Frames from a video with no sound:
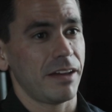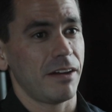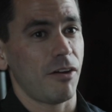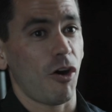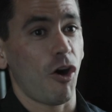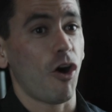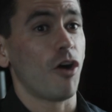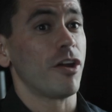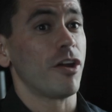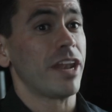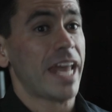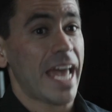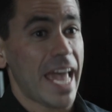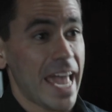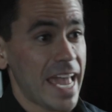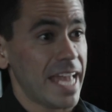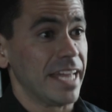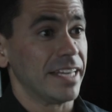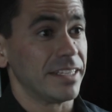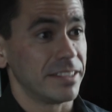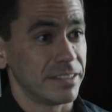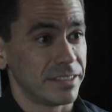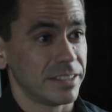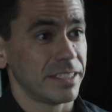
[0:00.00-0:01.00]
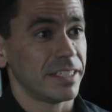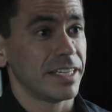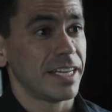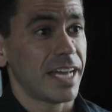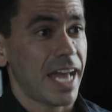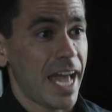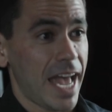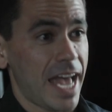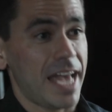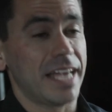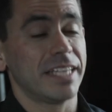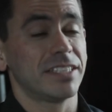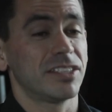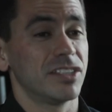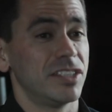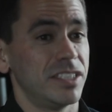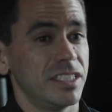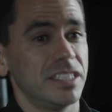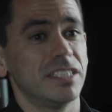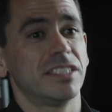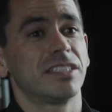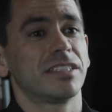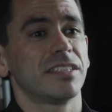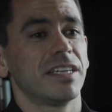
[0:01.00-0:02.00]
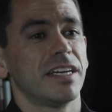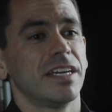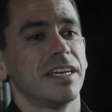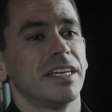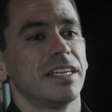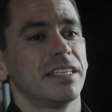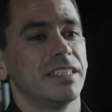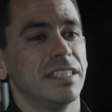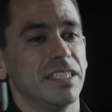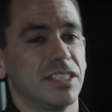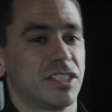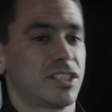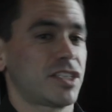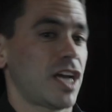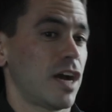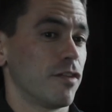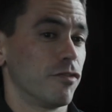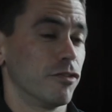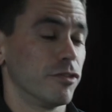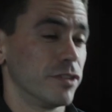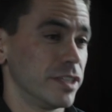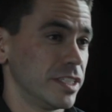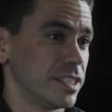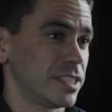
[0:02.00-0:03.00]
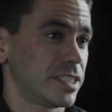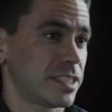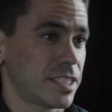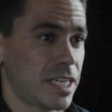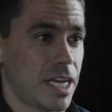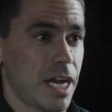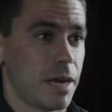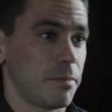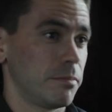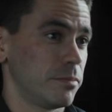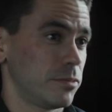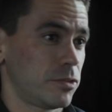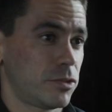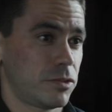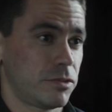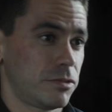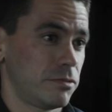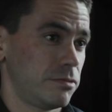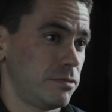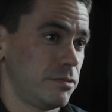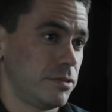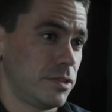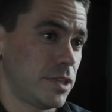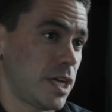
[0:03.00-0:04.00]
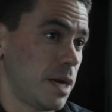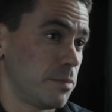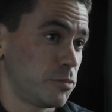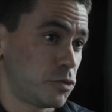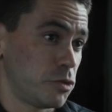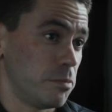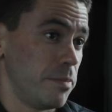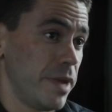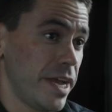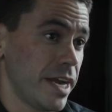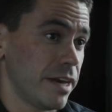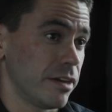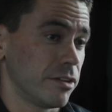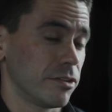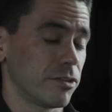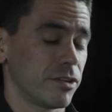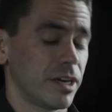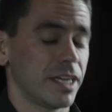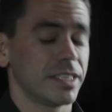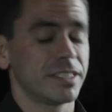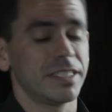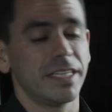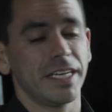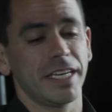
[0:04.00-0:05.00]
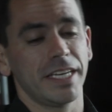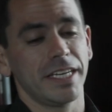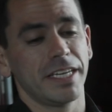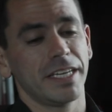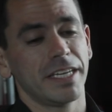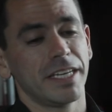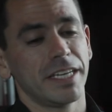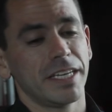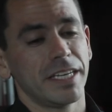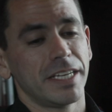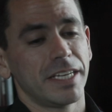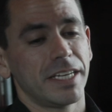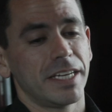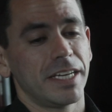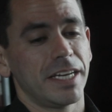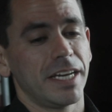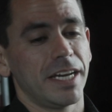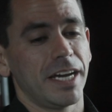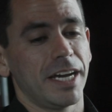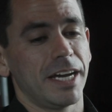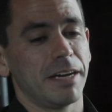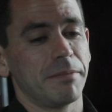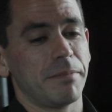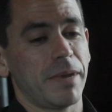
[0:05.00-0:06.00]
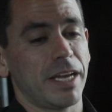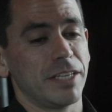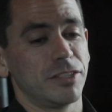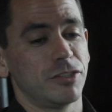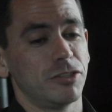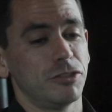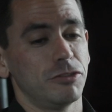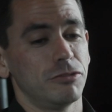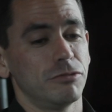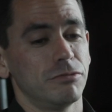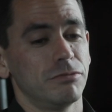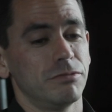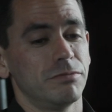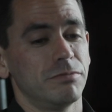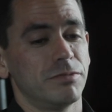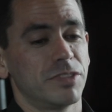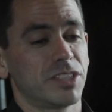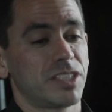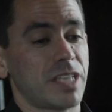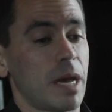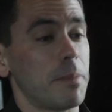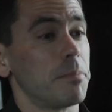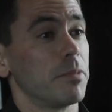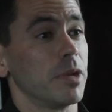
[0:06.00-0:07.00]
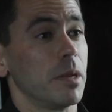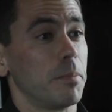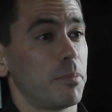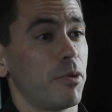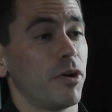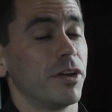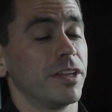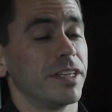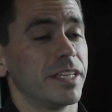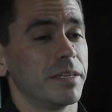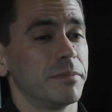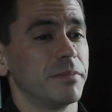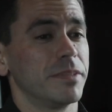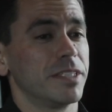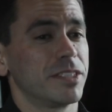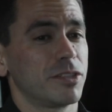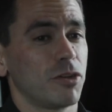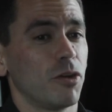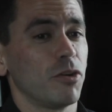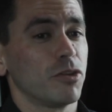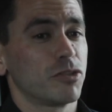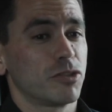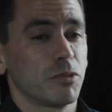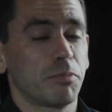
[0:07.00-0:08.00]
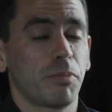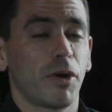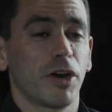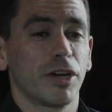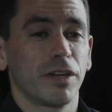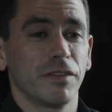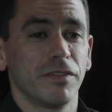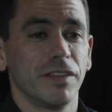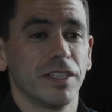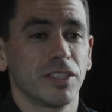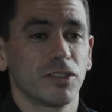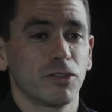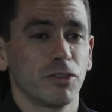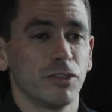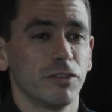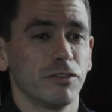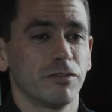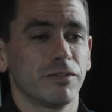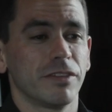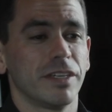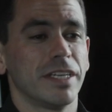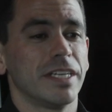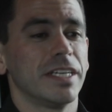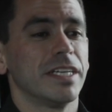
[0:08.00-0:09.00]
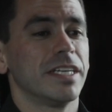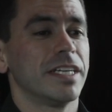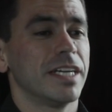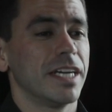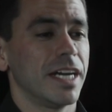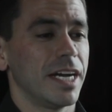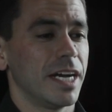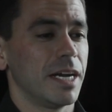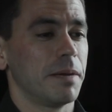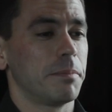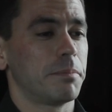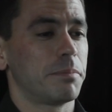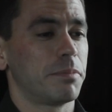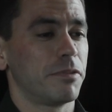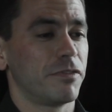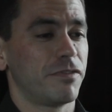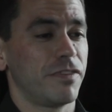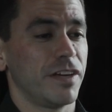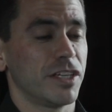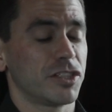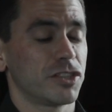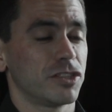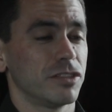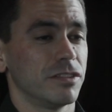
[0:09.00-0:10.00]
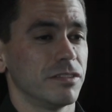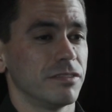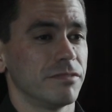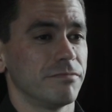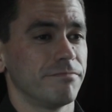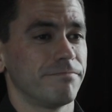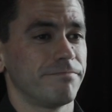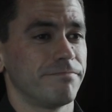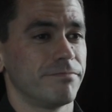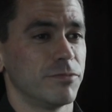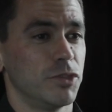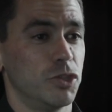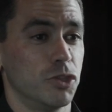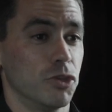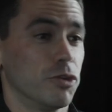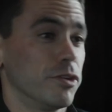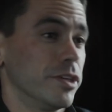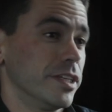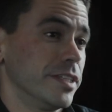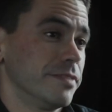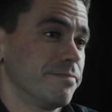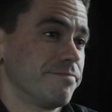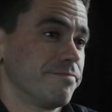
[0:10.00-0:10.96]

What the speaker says: on hand as these discoveries come to bear, or as you stumble upon them, is also part of the sort of professional joy.